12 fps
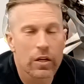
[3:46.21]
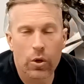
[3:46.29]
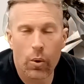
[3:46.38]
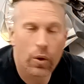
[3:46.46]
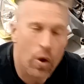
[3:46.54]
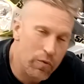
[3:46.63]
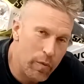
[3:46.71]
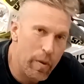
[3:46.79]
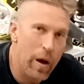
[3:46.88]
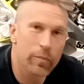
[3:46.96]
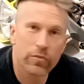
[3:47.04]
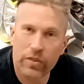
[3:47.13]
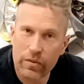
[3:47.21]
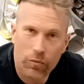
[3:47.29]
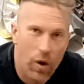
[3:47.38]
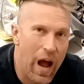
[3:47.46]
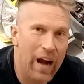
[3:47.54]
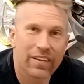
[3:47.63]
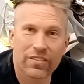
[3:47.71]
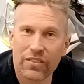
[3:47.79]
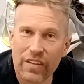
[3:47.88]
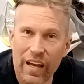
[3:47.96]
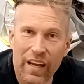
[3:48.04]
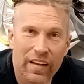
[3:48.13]
going over bumps and
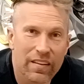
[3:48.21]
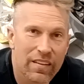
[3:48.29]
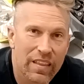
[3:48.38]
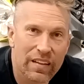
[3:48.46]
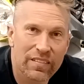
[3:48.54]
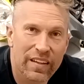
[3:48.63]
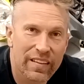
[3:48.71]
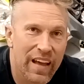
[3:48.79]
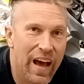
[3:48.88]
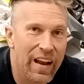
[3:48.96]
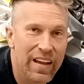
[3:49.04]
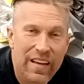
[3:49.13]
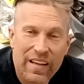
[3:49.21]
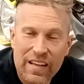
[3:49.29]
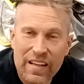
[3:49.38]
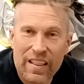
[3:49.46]
rocks and things like that.